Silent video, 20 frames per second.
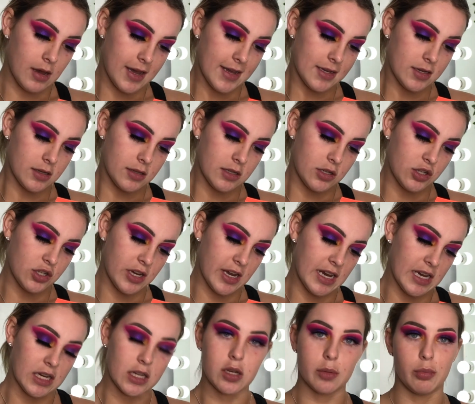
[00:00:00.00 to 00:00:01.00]
I got the
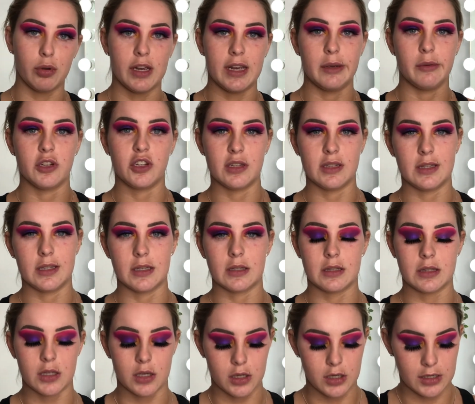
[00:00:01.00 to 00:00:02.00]
shade Capri, which is
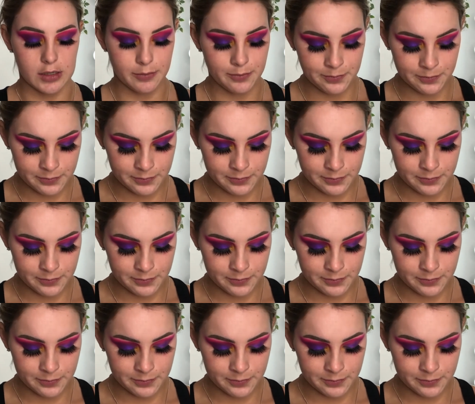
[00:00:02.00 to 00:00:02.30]
630.